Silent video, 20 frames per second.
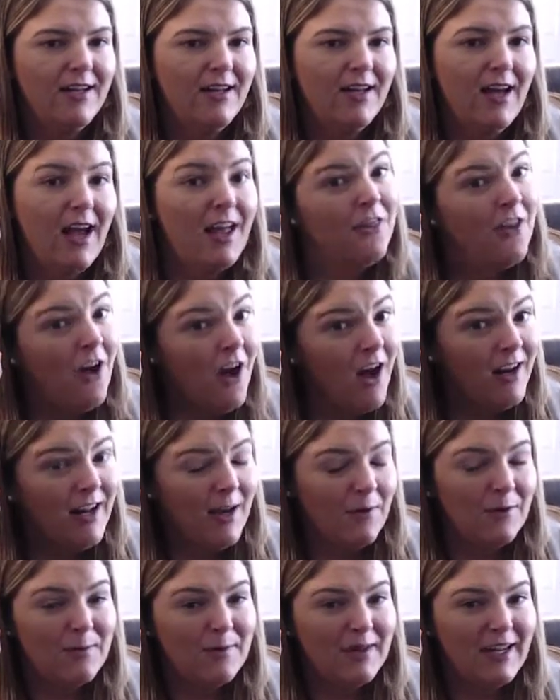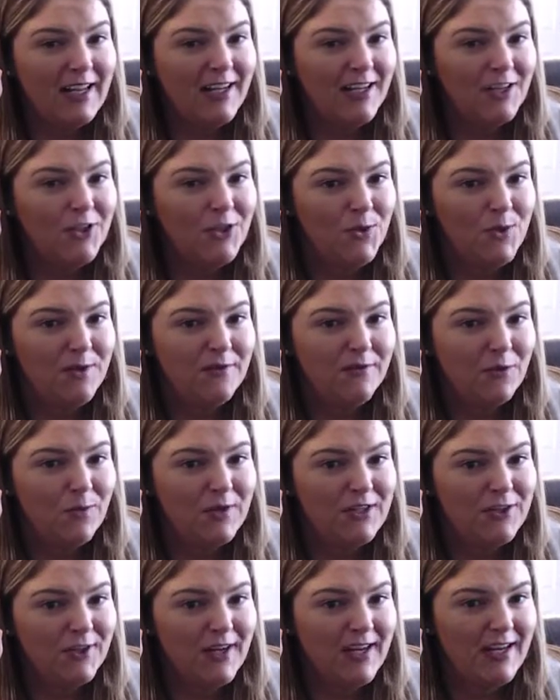I would be getting 2 of the
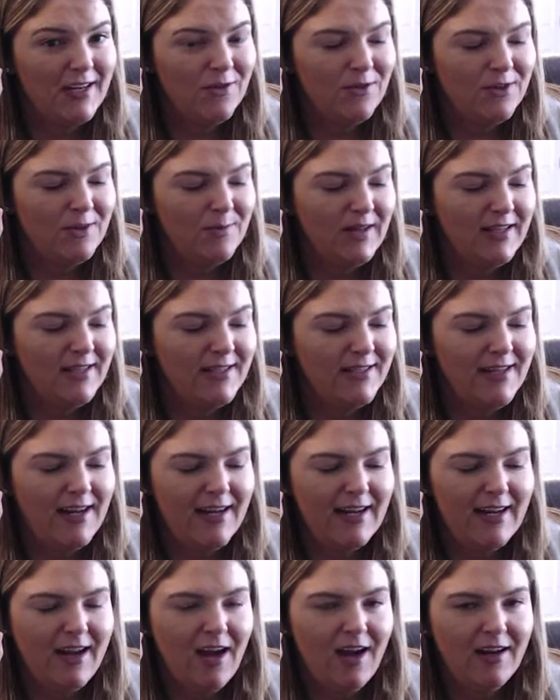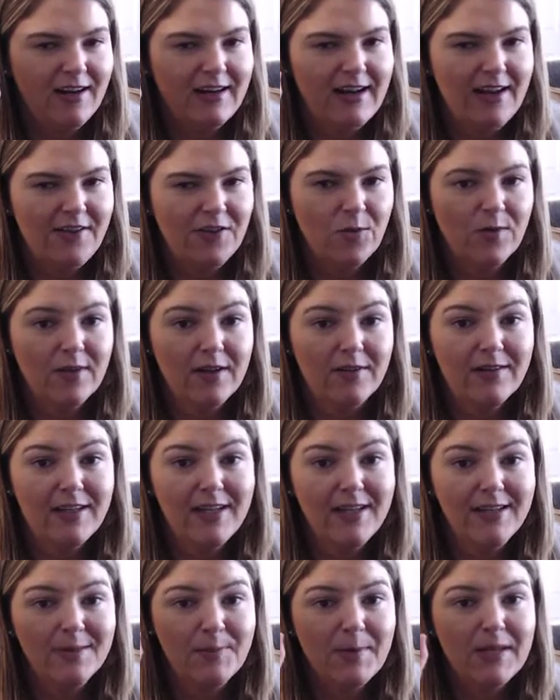winter candles, but instead I got another one of
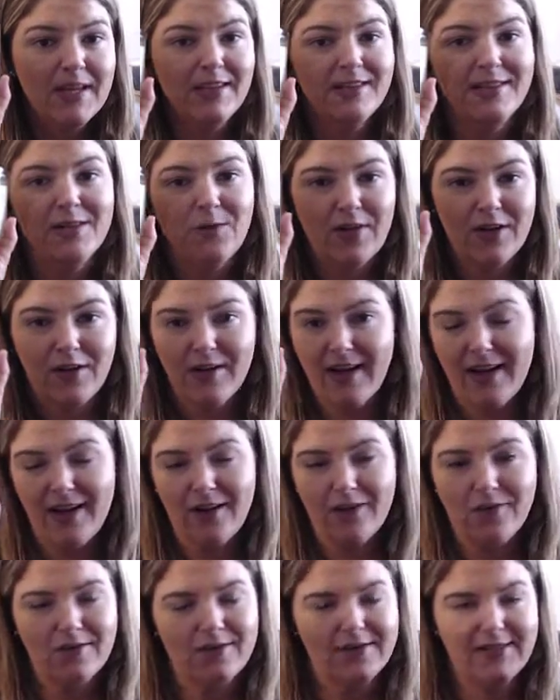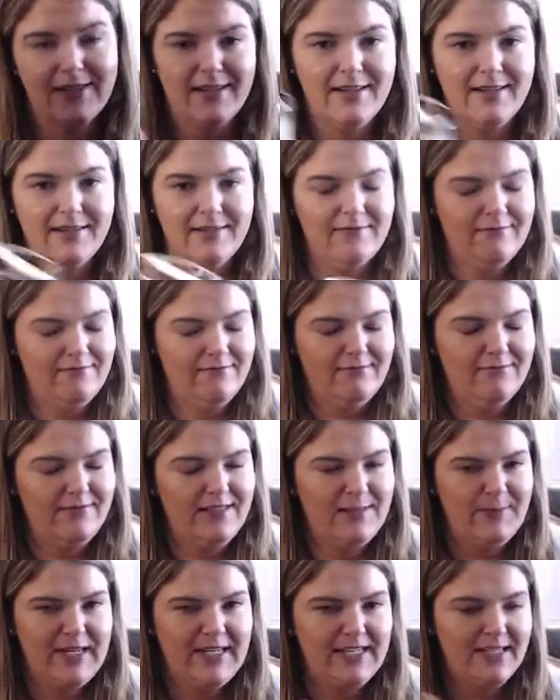these because the winter candles didn't
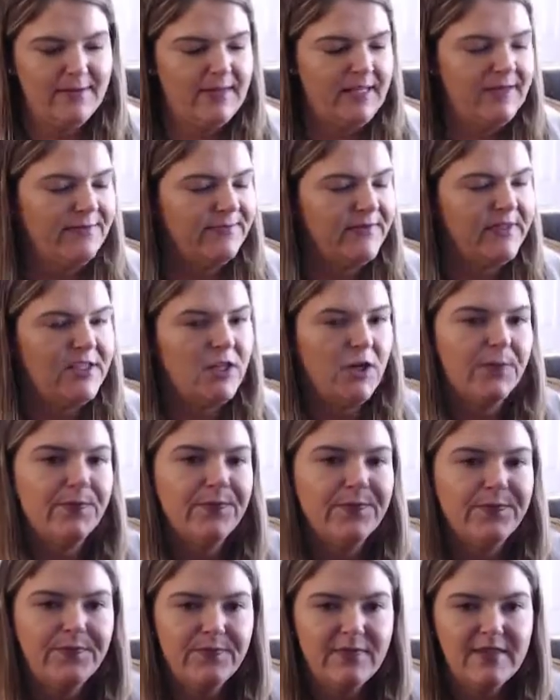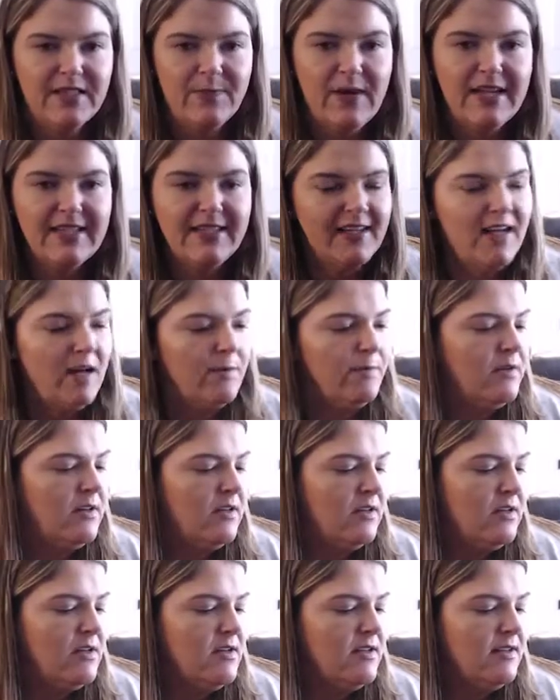speak to me. So spice it up,
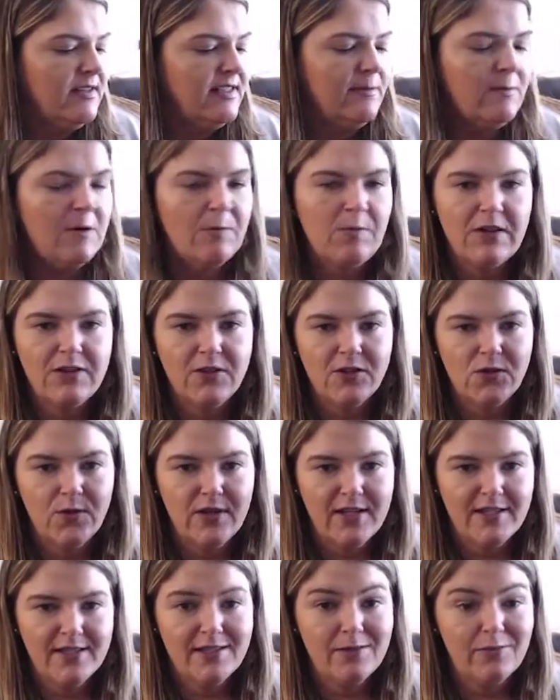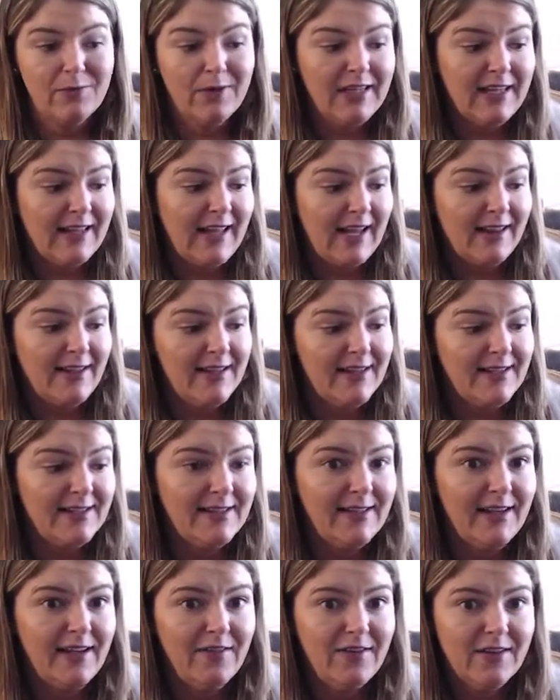cinnamon pretzel twist. Really like this.
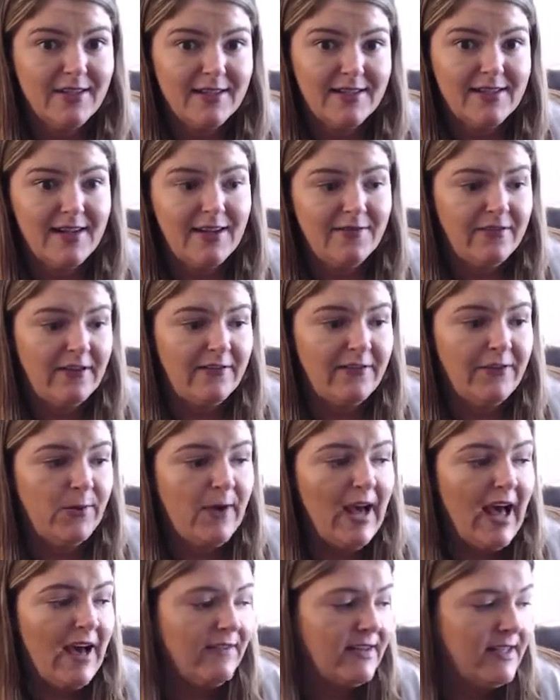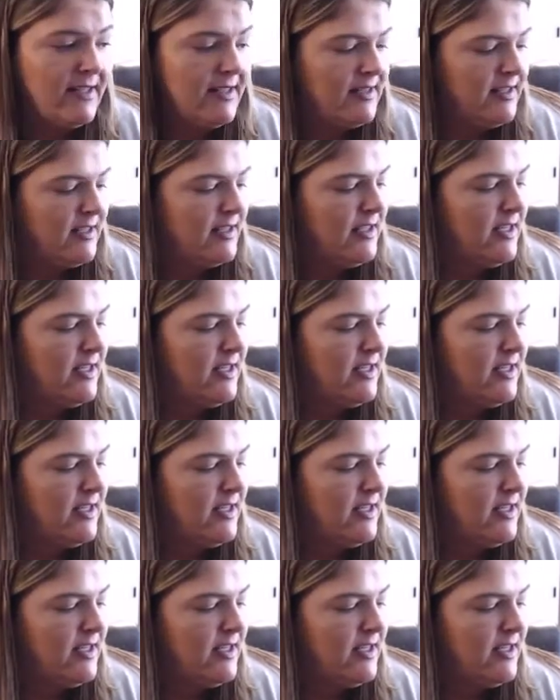Give it a sniff if you haven't.